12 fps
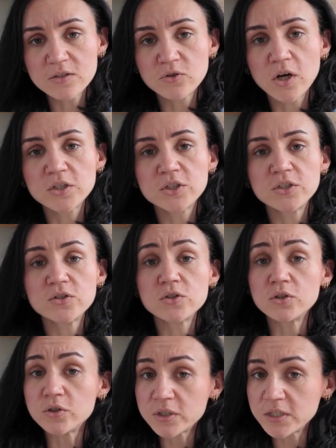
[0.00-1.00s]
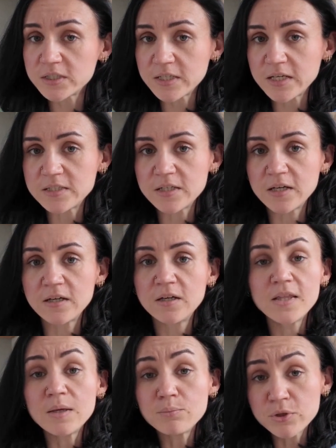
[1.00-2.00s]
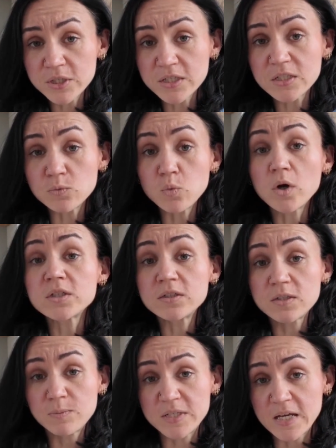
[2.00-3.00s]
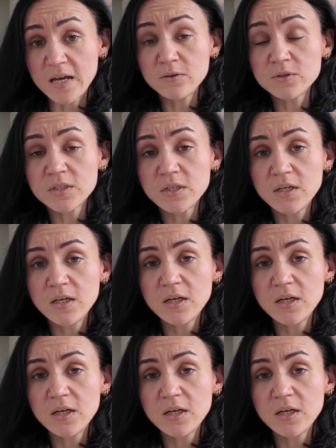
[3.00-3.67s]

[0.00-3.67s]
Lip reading: instructions, looking at data, and then predicting what to spit out.